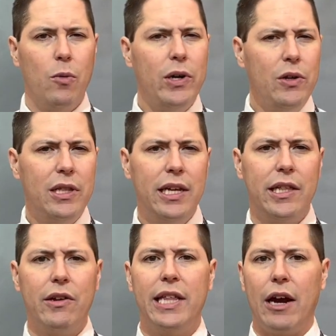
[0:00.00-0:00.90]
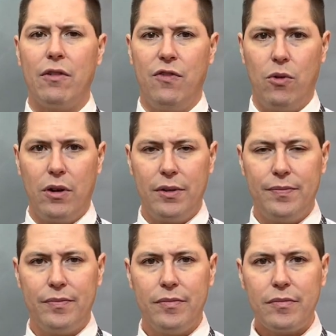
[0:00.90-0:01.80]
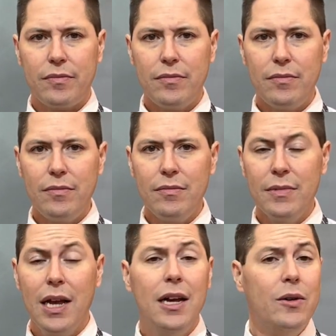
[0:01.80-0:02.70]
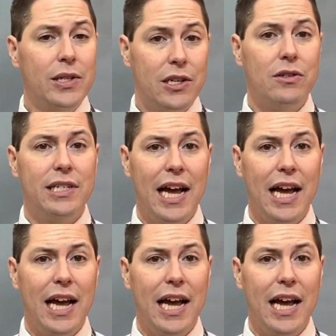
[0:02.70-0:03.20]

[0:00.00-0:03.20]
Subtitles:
What do you think they're there for? Well, it turns